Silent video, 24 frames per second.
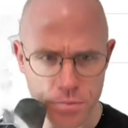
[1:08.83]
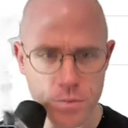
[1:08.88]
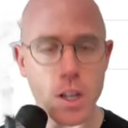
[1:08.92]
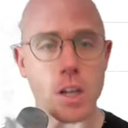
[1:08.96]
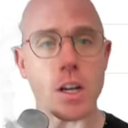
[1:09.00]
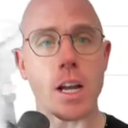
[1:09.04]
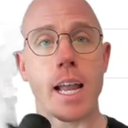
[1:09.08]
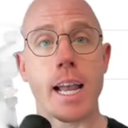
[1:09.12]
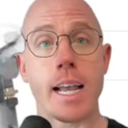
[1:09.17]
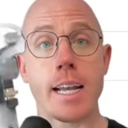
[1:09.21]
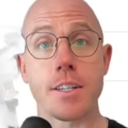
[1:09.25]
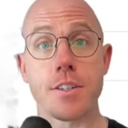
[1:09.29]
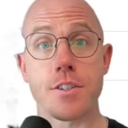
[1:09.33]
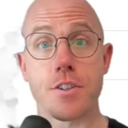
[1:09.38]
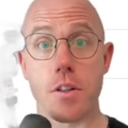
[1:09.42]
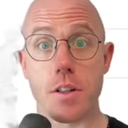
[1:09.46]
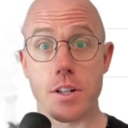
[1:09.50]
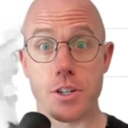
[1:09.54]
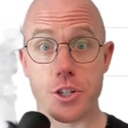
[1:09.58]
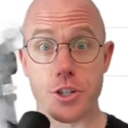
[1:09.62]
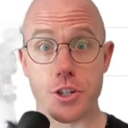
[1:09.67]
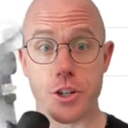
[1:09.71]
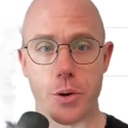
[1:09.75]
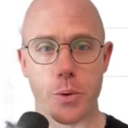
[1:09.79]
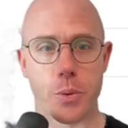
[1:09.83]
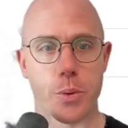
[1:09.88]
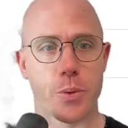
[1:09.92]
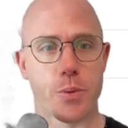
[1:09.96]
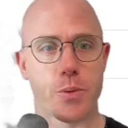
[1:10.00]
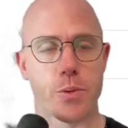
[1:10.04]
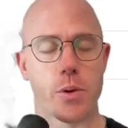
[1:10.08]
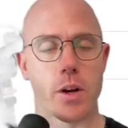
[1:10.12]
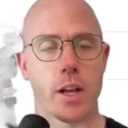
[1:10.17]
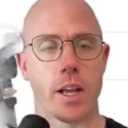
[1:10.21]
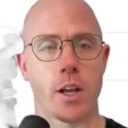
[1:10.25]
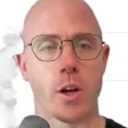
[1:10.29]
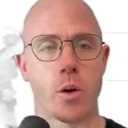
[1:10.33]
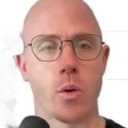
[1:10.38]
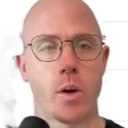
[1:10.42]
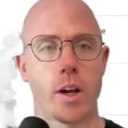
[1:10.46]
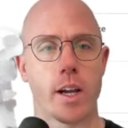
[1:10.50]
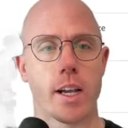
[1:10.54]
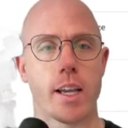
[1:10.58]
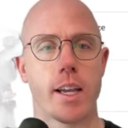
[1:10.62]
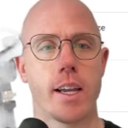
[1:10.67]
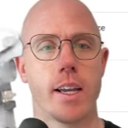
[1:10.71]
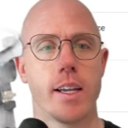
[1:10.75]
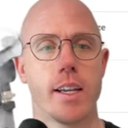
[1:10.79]
And so let's just go through a
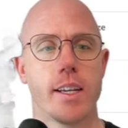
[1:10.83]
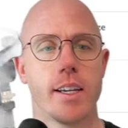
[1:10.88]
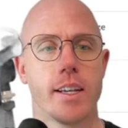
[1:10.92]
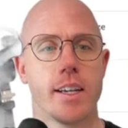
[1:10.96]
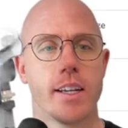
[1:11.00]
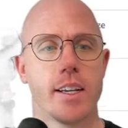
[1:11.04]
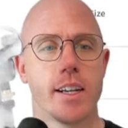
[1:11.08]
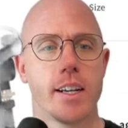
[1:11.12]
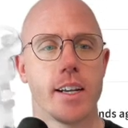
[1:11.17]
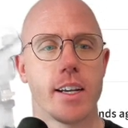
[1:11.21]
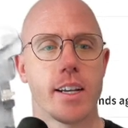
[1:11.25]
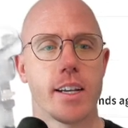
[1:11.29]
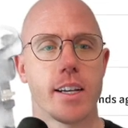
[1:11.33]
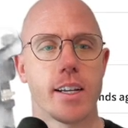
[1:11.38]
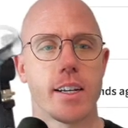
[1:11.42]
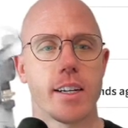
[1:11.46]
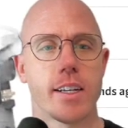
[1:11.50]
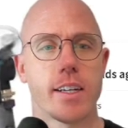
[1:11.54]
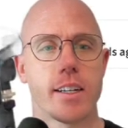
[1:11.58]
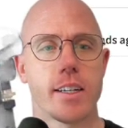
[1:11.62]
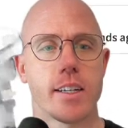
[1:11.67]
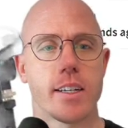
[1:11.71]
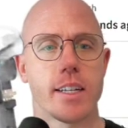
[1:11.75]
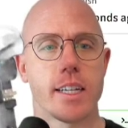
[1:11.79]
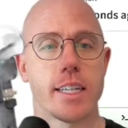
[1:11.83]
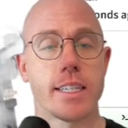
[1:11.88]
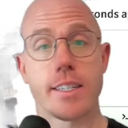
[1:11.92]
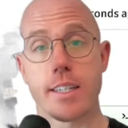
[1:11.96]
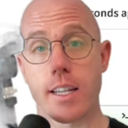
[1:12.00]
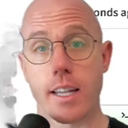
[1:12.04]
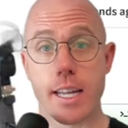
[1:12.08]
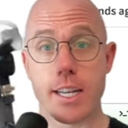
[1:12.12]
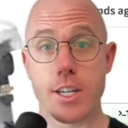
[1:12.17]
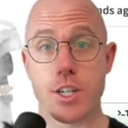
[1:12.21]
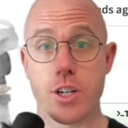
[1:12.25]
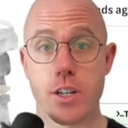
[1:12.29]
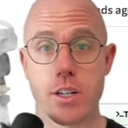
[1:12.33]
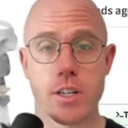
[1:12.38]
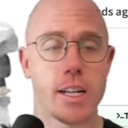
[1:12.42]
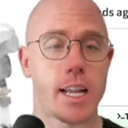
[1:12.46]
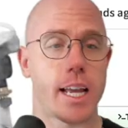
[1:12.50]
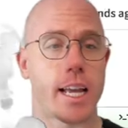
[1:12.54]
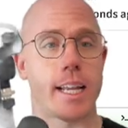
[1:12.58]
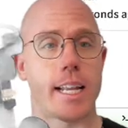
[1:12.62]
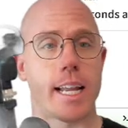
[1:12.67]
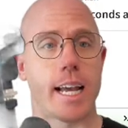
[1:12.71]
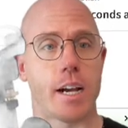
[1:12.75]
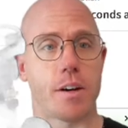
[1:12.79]
quick installation
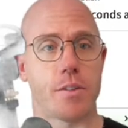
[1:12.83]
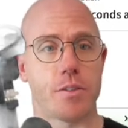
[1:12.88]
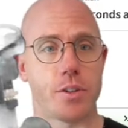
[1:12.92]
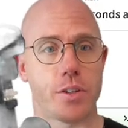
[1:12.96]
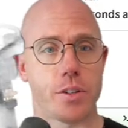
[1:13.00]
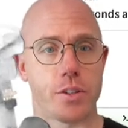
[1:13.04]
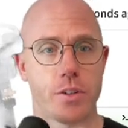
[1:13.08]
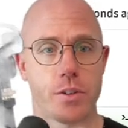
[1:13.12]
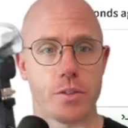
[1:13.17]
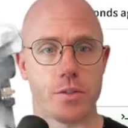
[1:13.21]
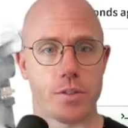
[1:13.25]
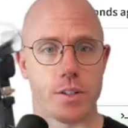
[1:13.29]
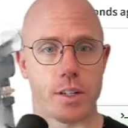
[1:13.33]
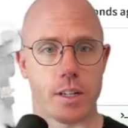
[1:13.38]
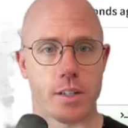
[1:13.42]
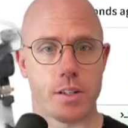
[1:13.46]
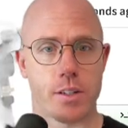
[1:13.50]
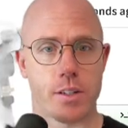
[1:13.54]
and how to use it.